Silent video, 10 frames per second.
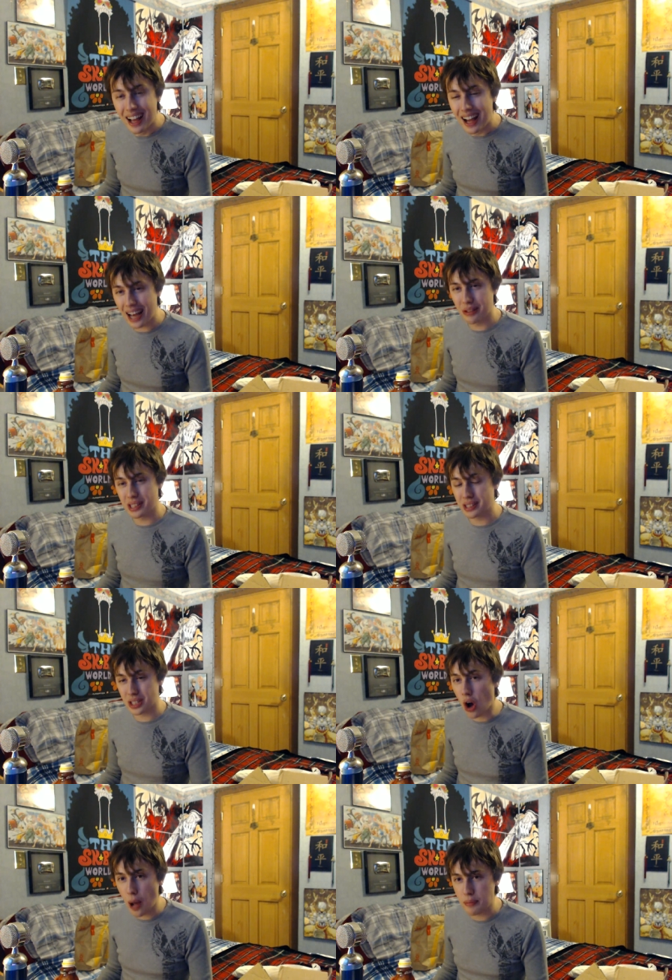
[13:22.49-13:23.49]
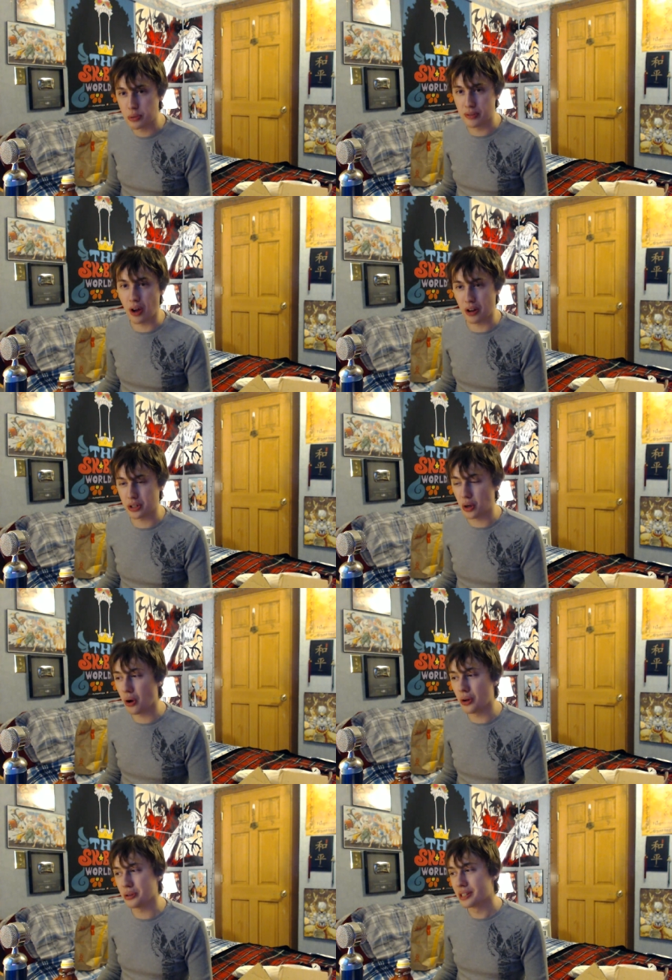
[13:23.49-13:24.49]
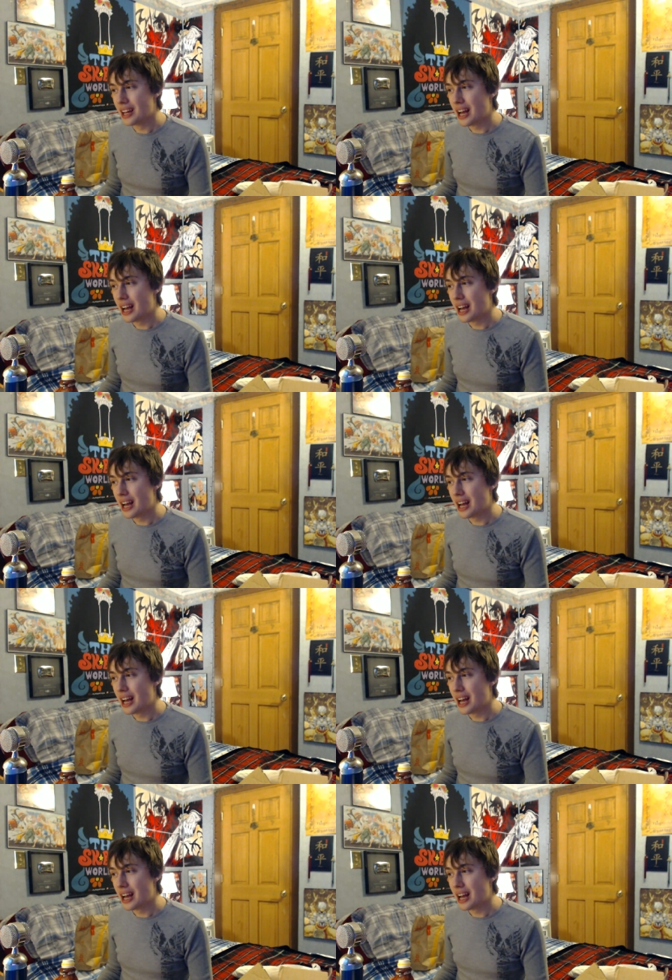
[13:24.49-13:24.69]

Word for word: I don't think the cops would have gotten called.